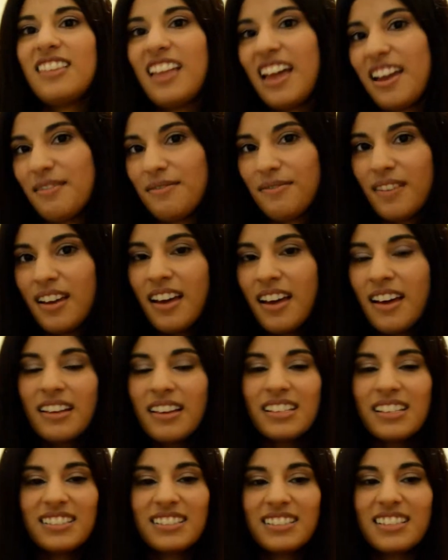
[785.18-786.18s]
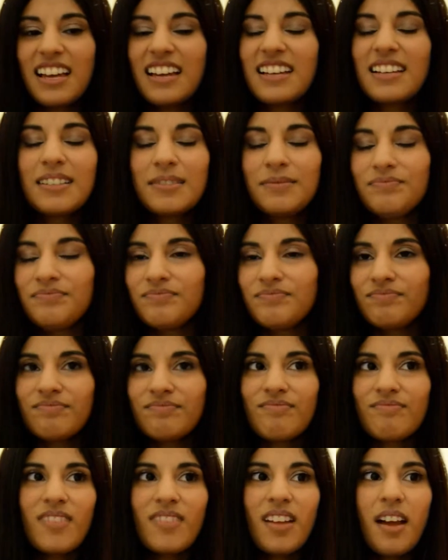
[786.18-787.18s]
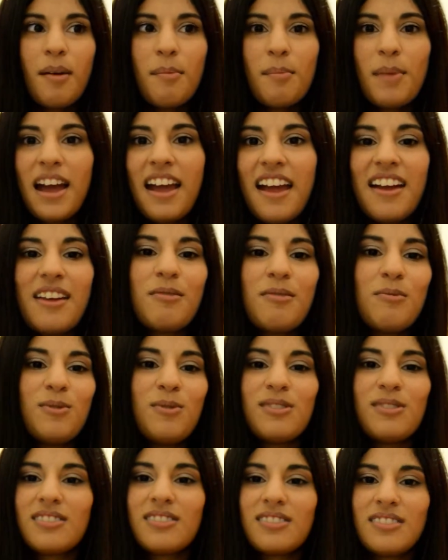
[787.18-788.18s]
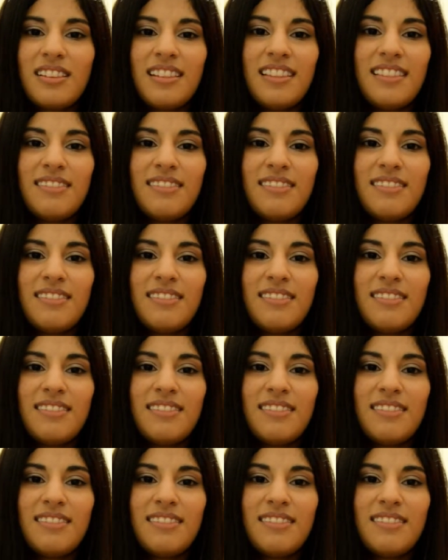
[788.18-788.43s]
life. It's like my hair was